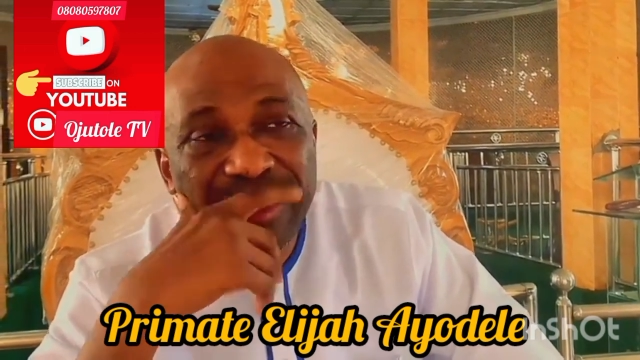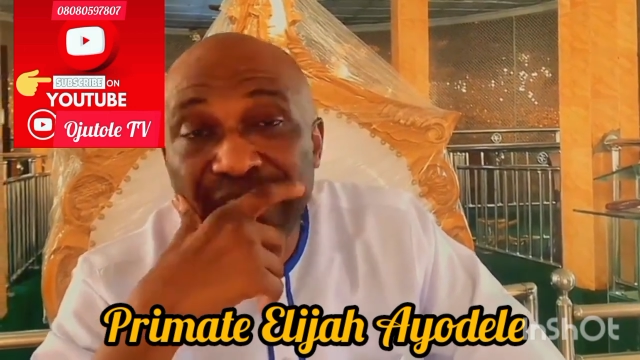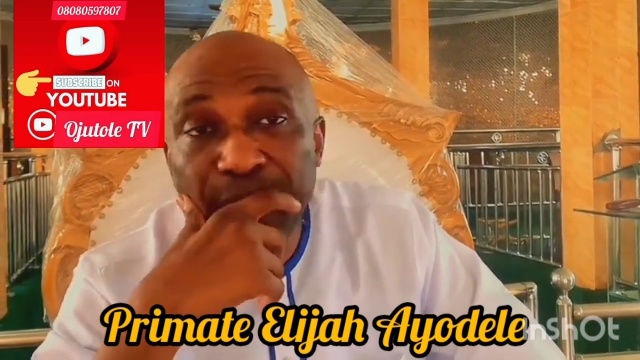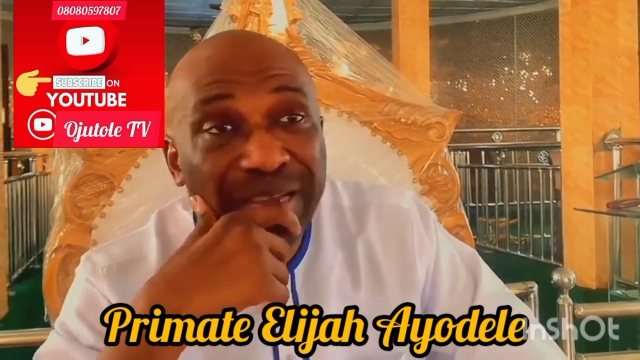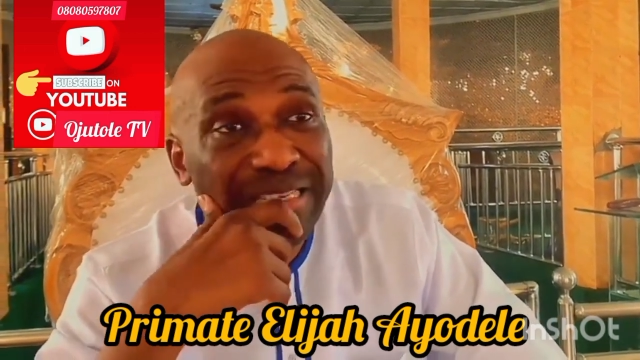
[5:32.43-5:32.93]

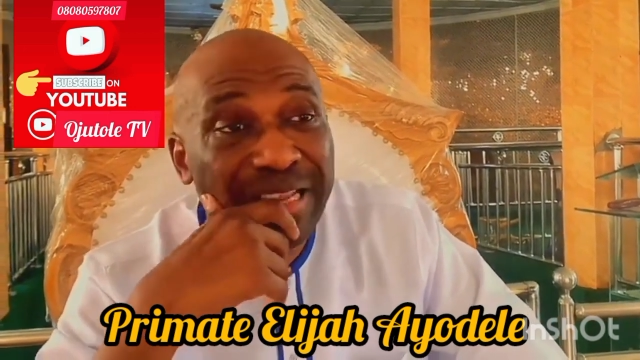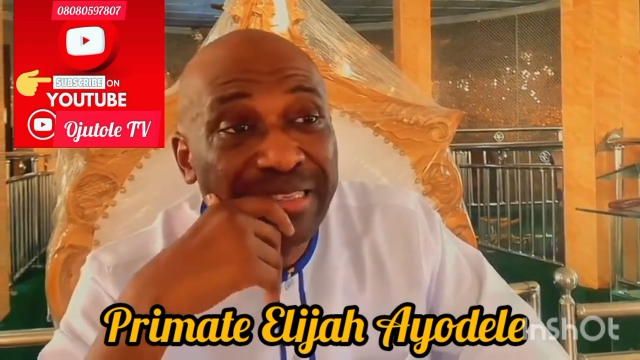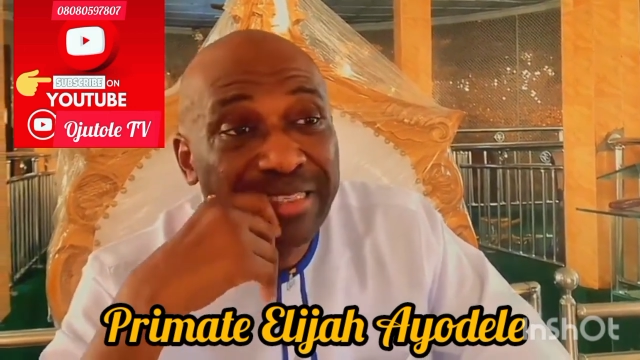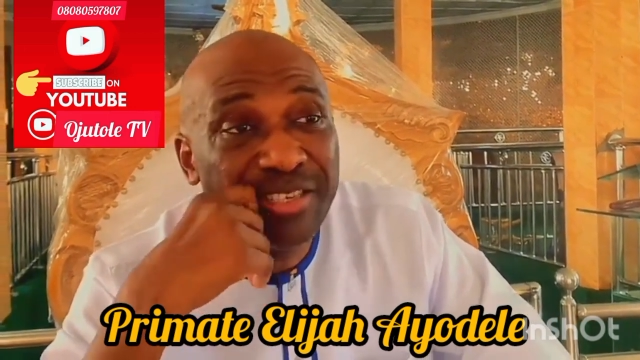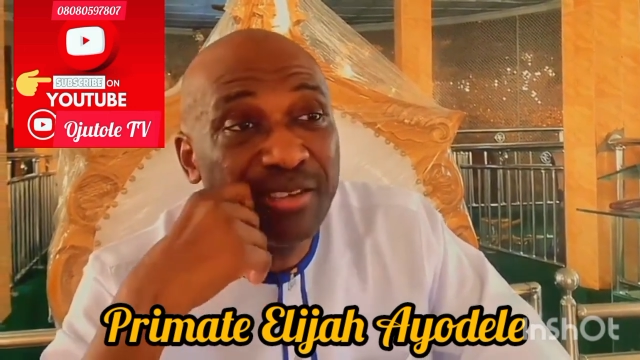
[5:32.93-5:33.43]
It's a match
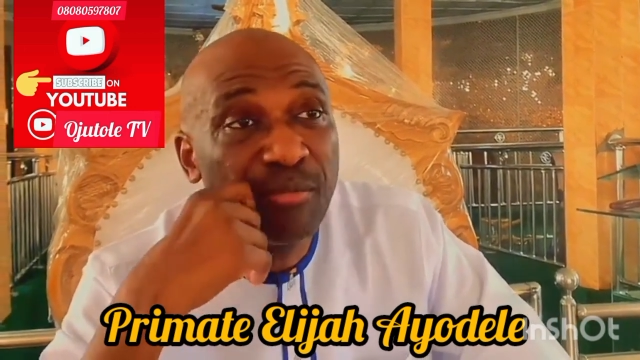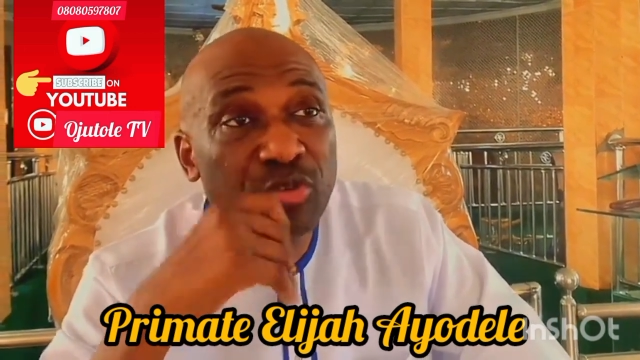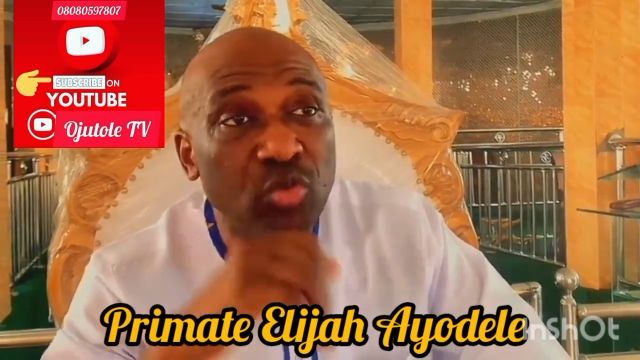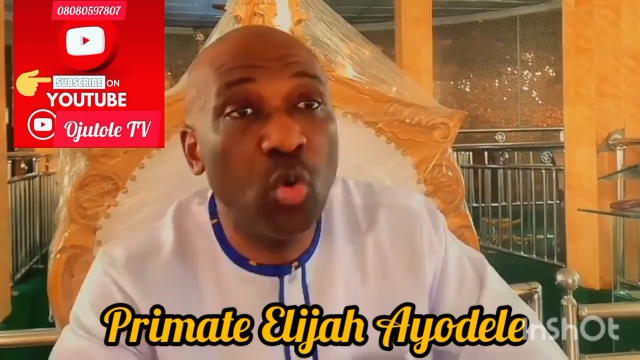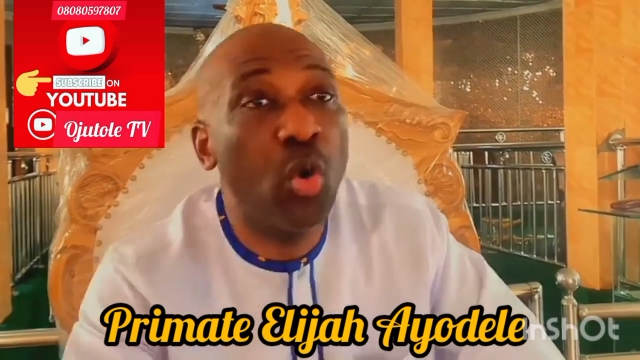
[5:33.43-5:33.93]
that Chelsea
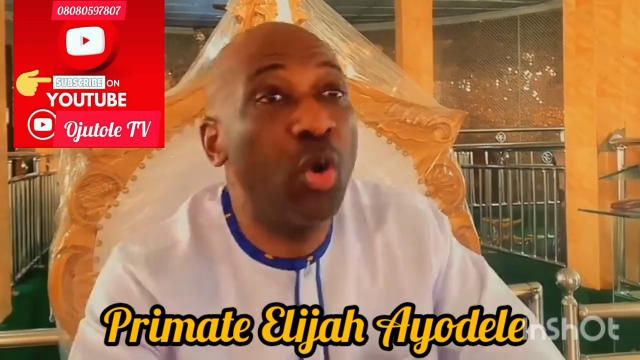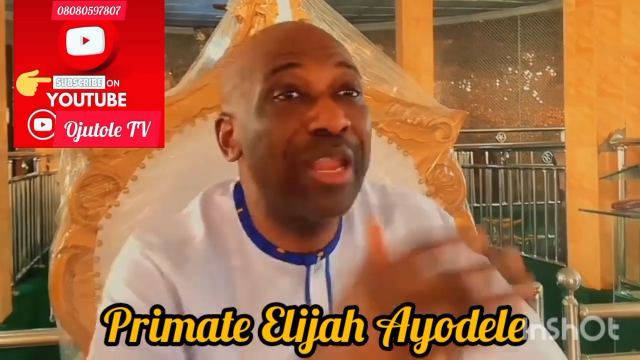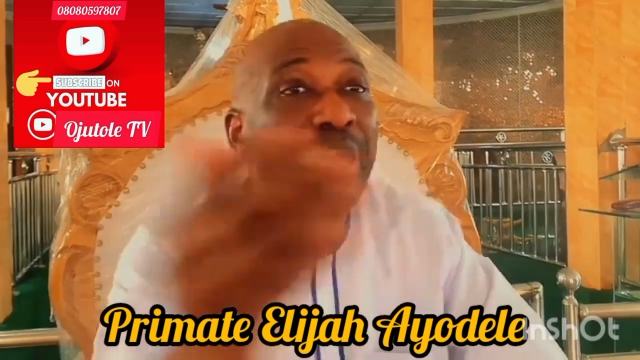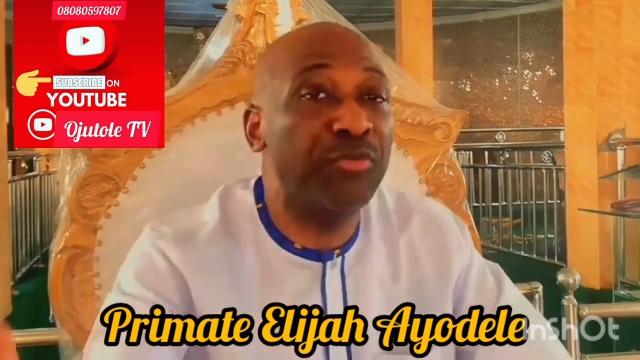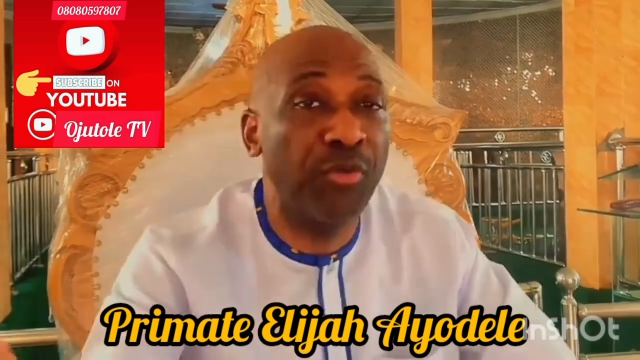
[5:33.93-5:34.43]
must go
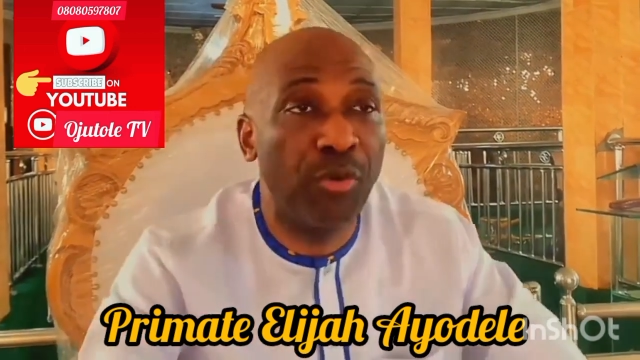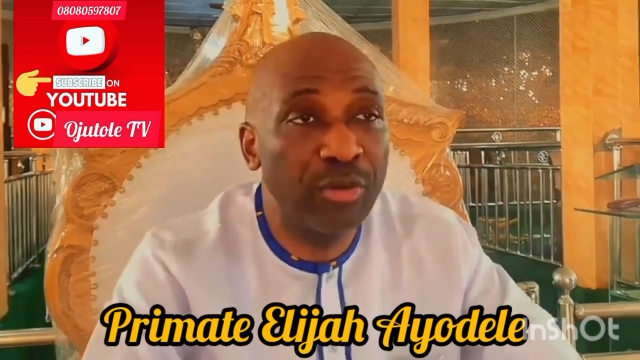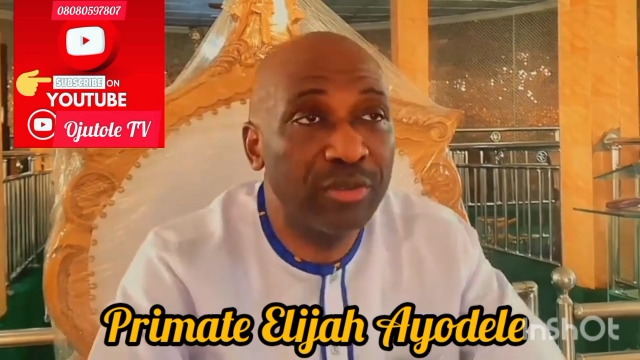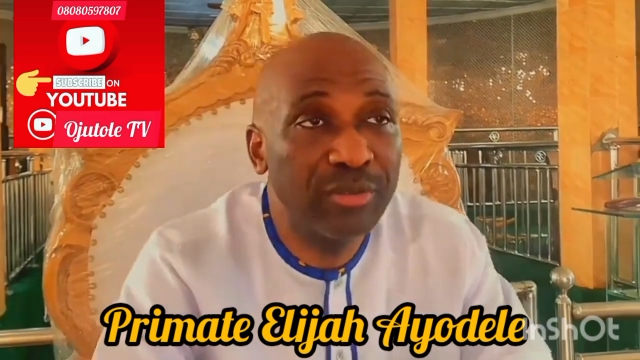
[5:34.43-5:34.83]
all out for.